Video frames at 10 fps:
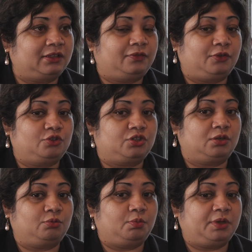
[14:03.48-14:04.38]
in the
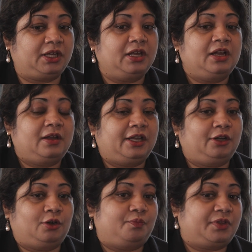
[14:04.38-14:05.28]
future will be,
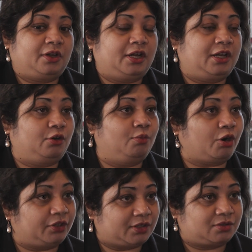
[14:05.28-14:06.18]
you know, uh, like
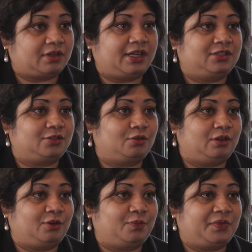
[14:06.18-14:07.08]
robotics, right? So you
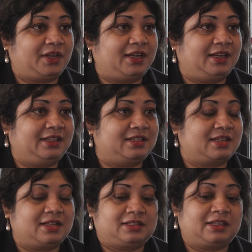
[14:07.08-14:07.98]
know, uh, in the
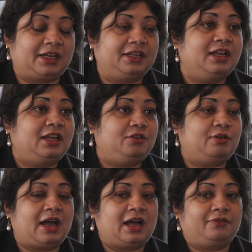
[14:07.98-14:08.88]
sense that
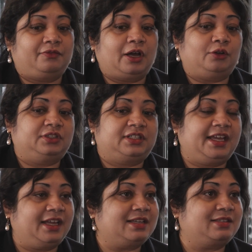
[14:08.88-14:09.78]
you have now this
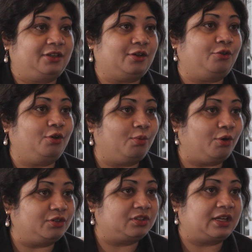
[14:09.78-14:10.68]
AI sitting on
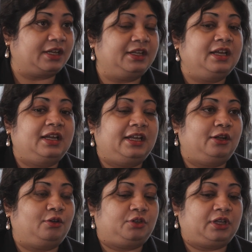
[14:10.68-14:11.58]
robots, and
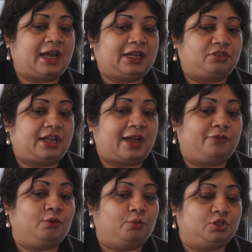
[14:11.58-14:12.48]
you know, you can actually
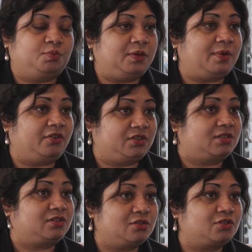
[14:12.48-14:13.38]
have robots be better
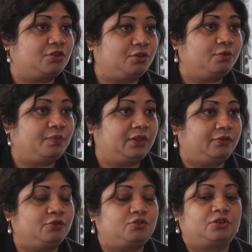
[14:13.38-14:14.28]
assistants to you in
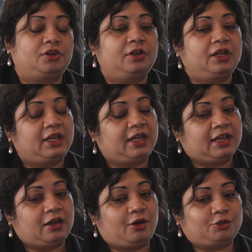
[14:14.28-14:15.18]
the future.
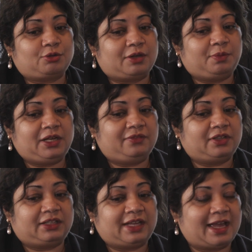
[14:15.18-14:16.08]
Also, I believe that